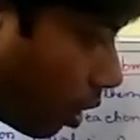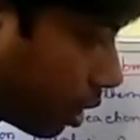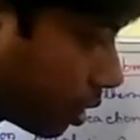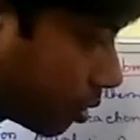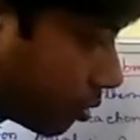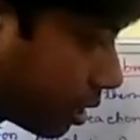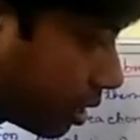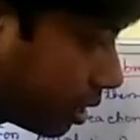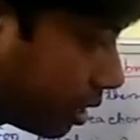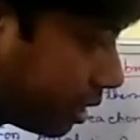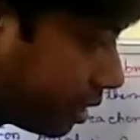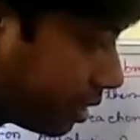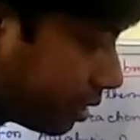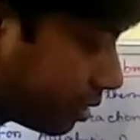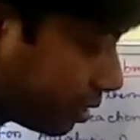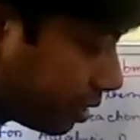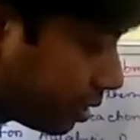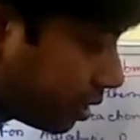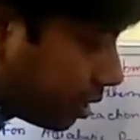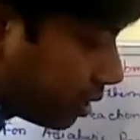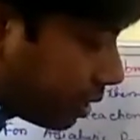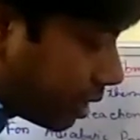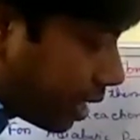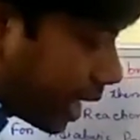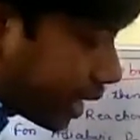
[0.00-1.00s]
or you
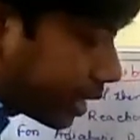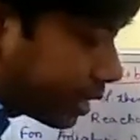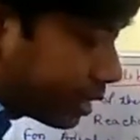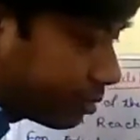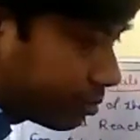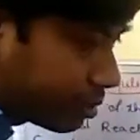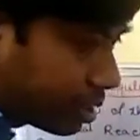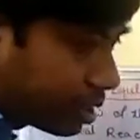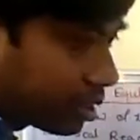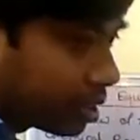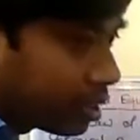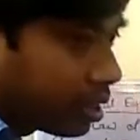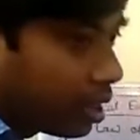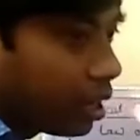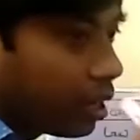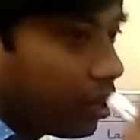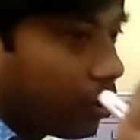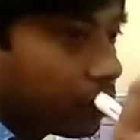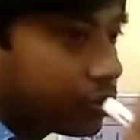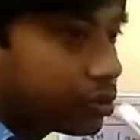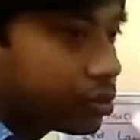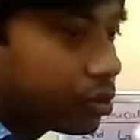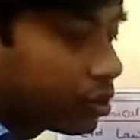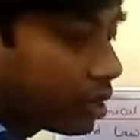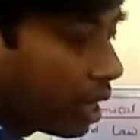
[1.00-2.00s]
can
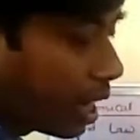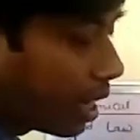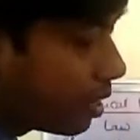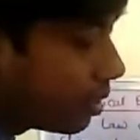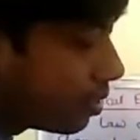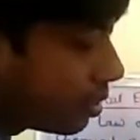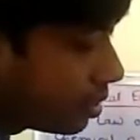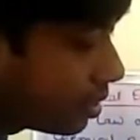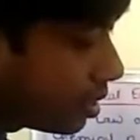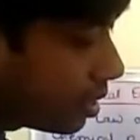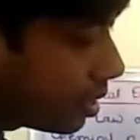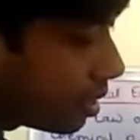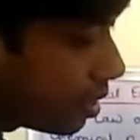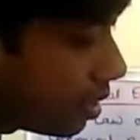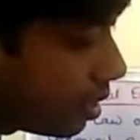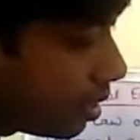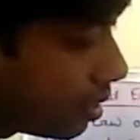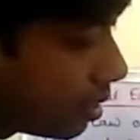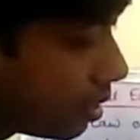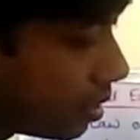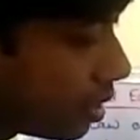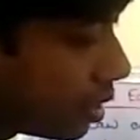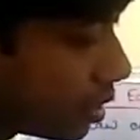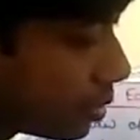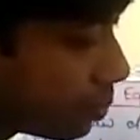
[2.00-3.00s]
also written
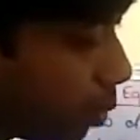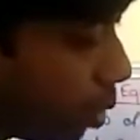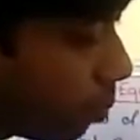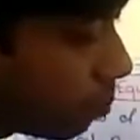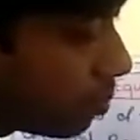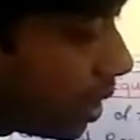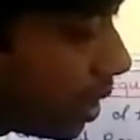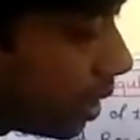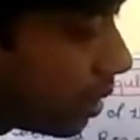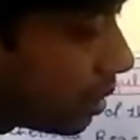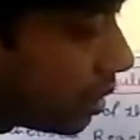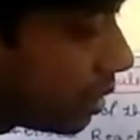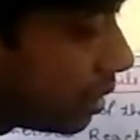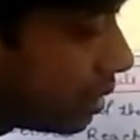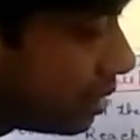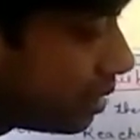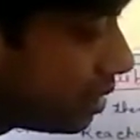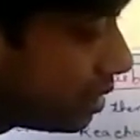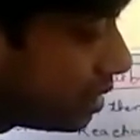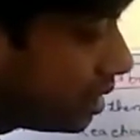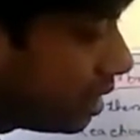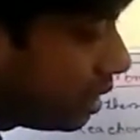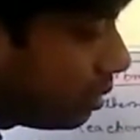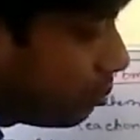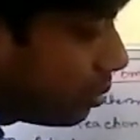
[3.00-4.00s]
in this form that
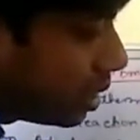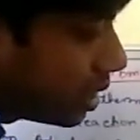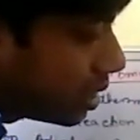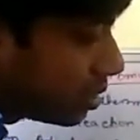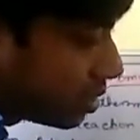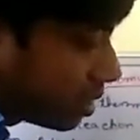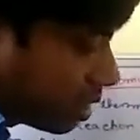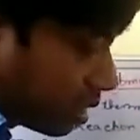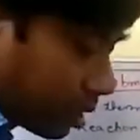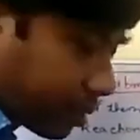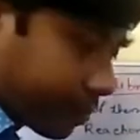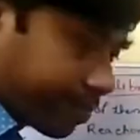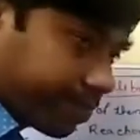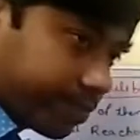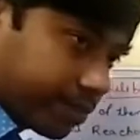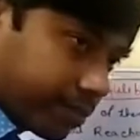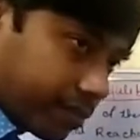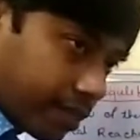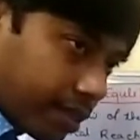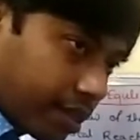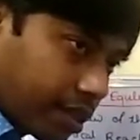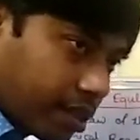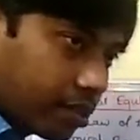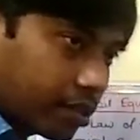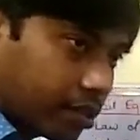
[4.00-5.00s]
G mixture,
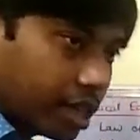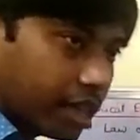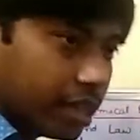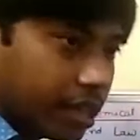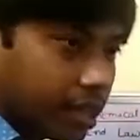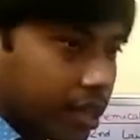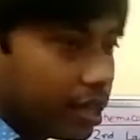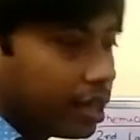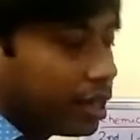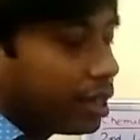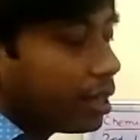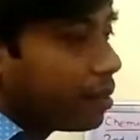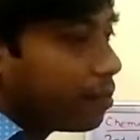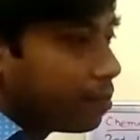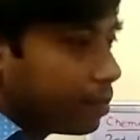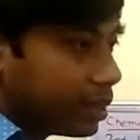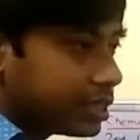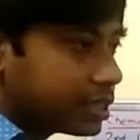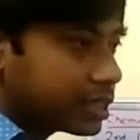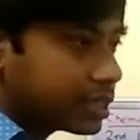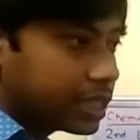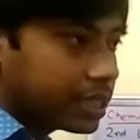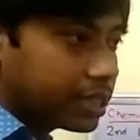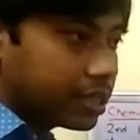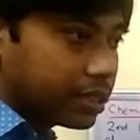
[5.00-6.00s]
okay,
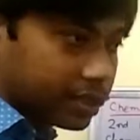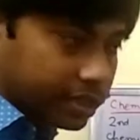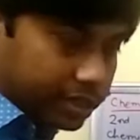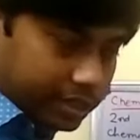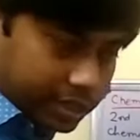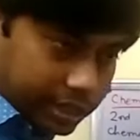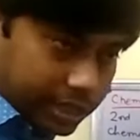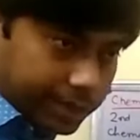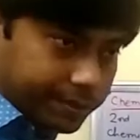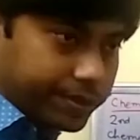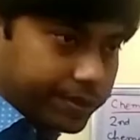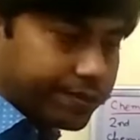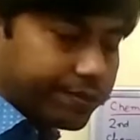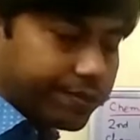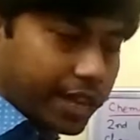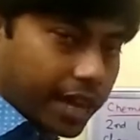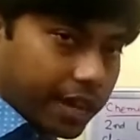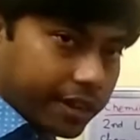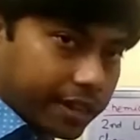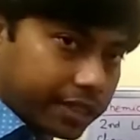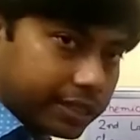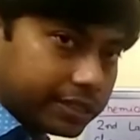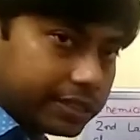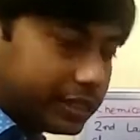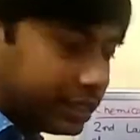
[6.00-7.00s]
means Gibbs
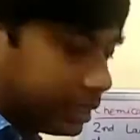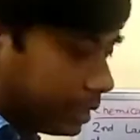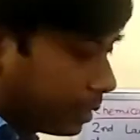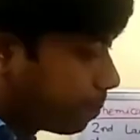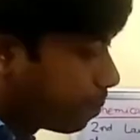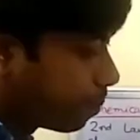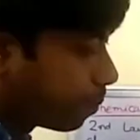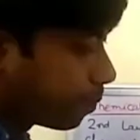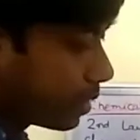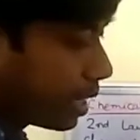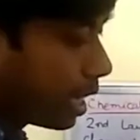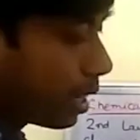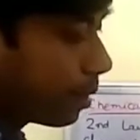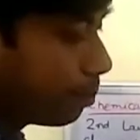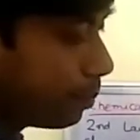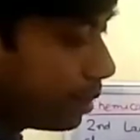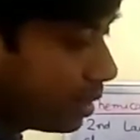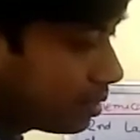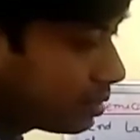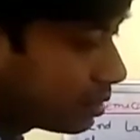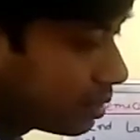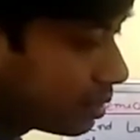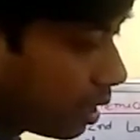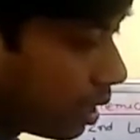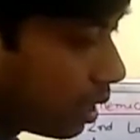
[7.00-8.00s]
free energy, that
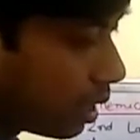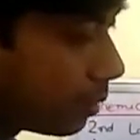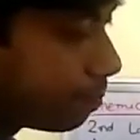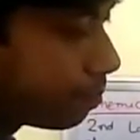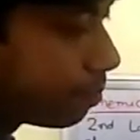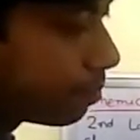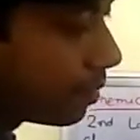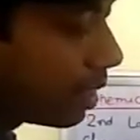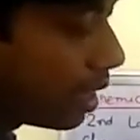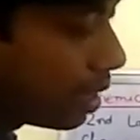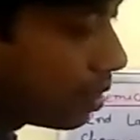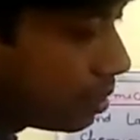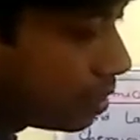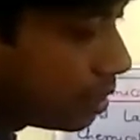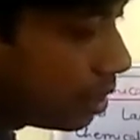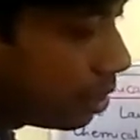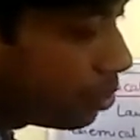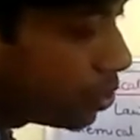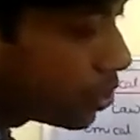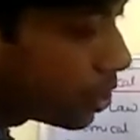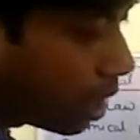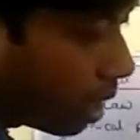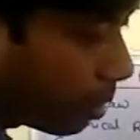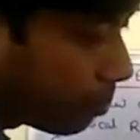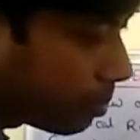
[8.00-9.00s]
mixture, that is
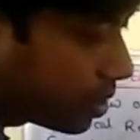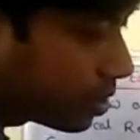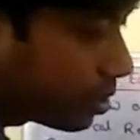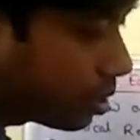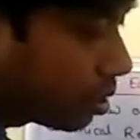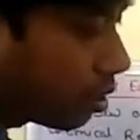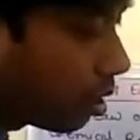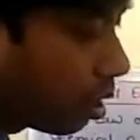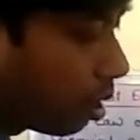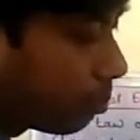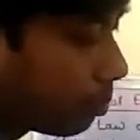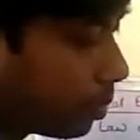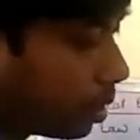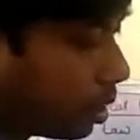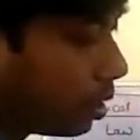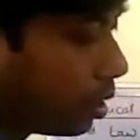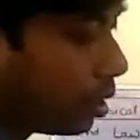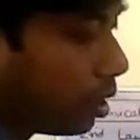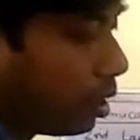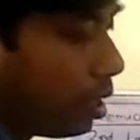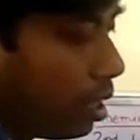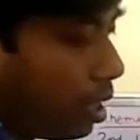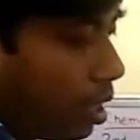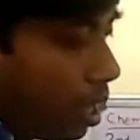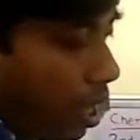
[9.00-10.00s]
equal to summation of
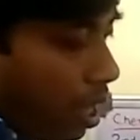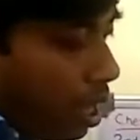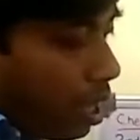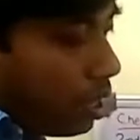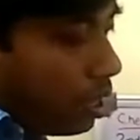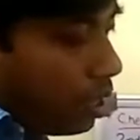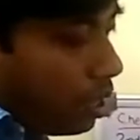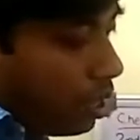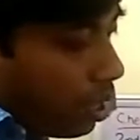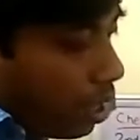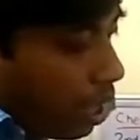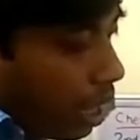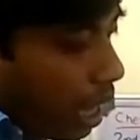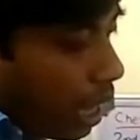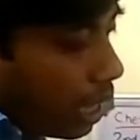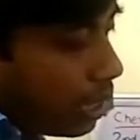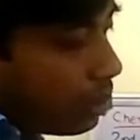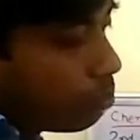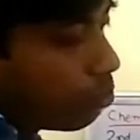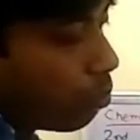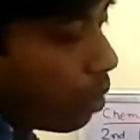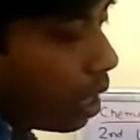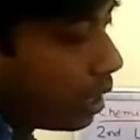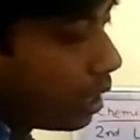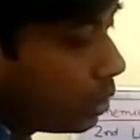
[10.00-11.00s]

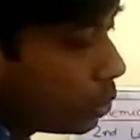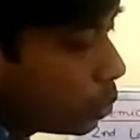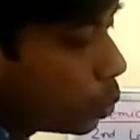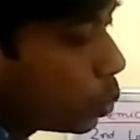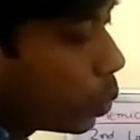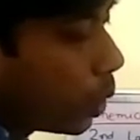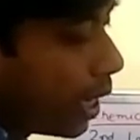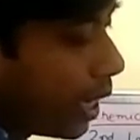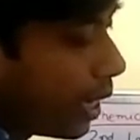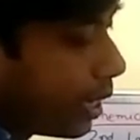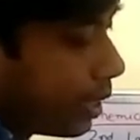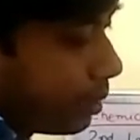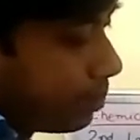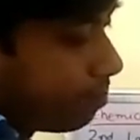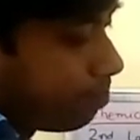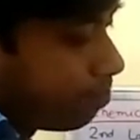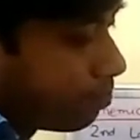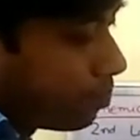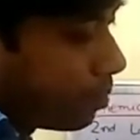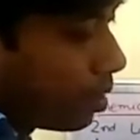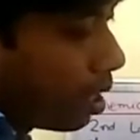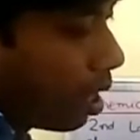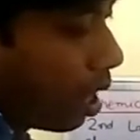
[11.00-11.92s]
I1 to N